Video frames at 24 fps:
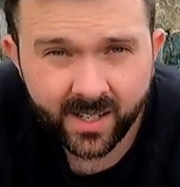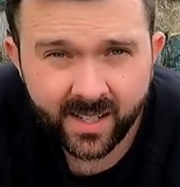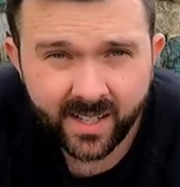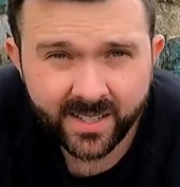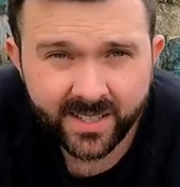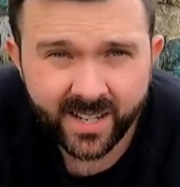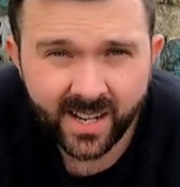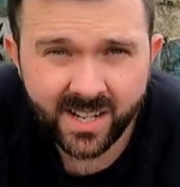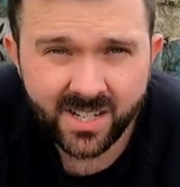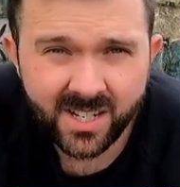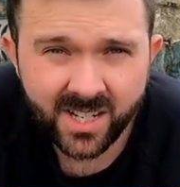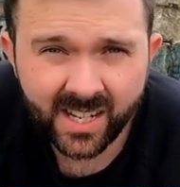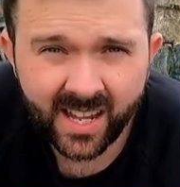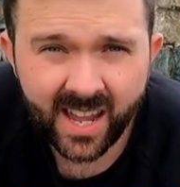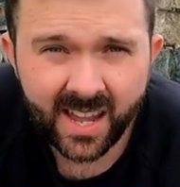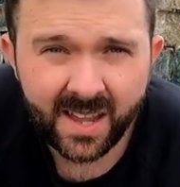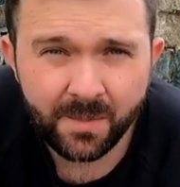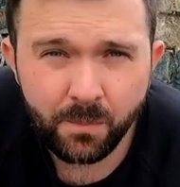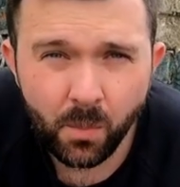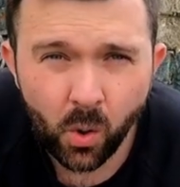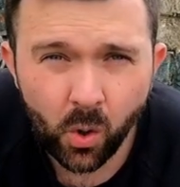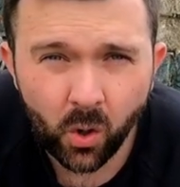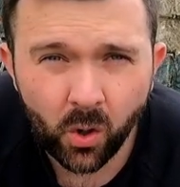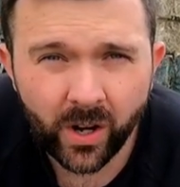let's actually get
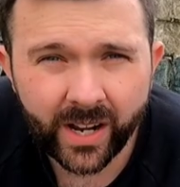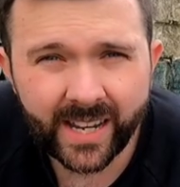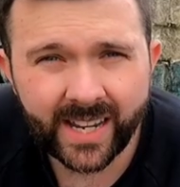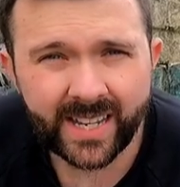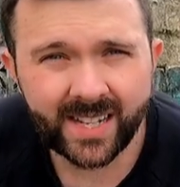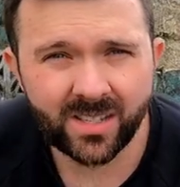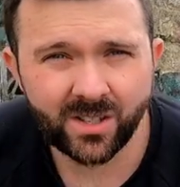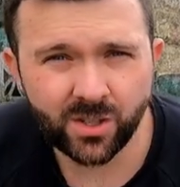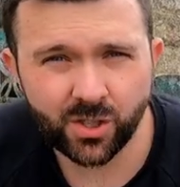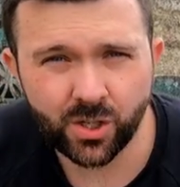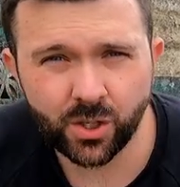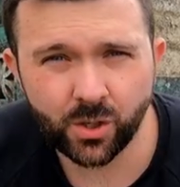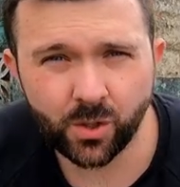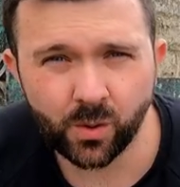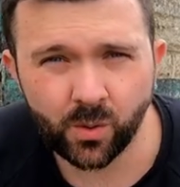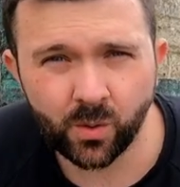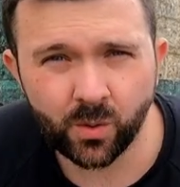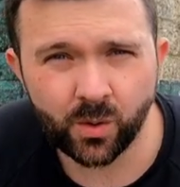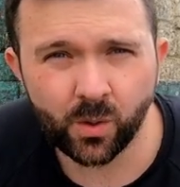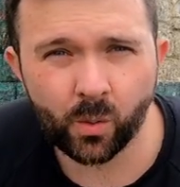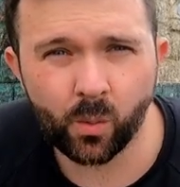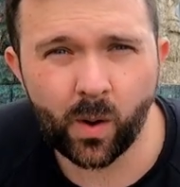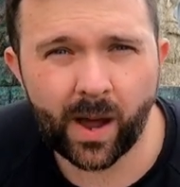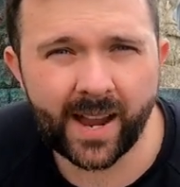more into
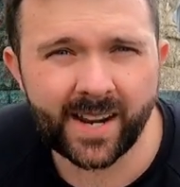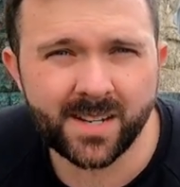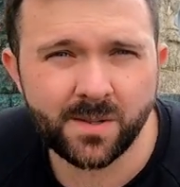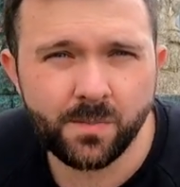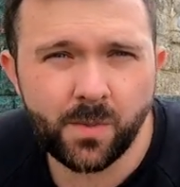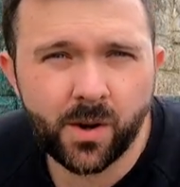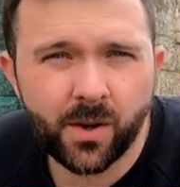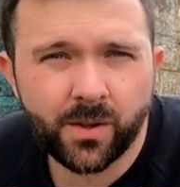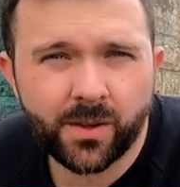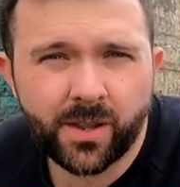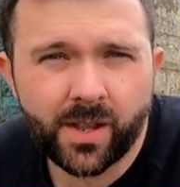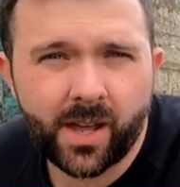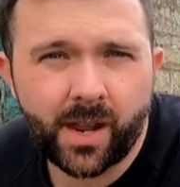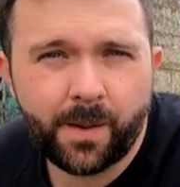the wax moth